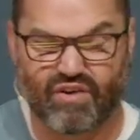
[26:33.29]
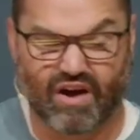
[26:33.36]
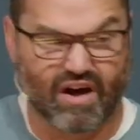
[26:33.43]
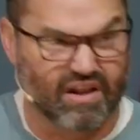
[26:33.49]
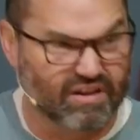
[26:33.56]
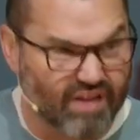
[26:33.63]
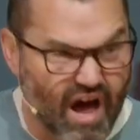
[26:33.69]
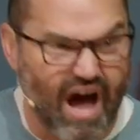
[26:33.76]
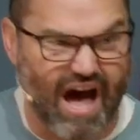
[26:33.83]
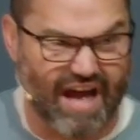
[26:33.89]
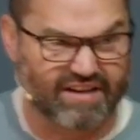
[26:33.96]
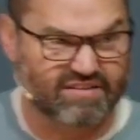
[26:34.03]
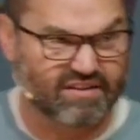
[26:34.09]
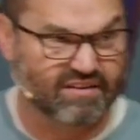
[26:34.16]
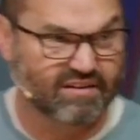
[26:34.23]
a
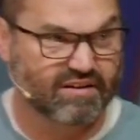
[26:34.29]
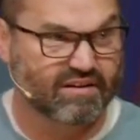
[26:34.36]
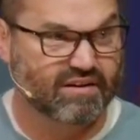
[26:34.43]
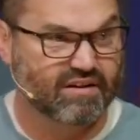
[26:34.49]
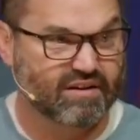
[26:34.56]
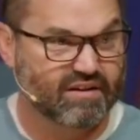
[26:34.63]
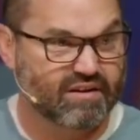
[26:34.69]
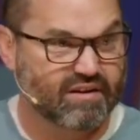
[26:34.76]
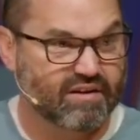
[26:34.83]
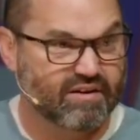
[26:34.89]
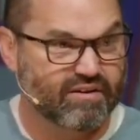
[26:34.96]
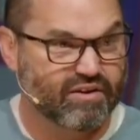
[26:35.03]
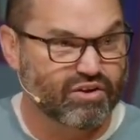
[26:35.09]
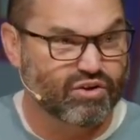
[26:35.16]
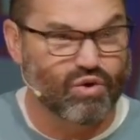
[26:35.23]
lot.
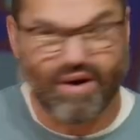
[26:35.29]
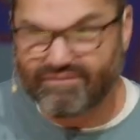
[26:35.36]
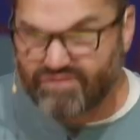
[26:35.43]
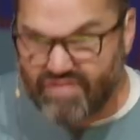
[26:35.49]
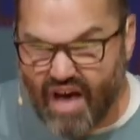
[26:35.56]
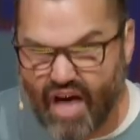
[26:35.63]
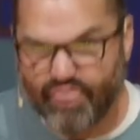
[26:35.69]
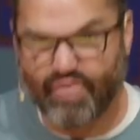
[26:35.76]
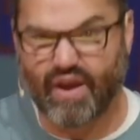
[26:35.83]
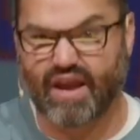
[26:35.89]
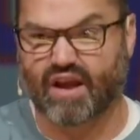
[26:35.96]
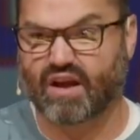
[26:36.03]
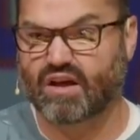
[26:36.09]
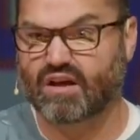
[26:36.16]
You have nothing.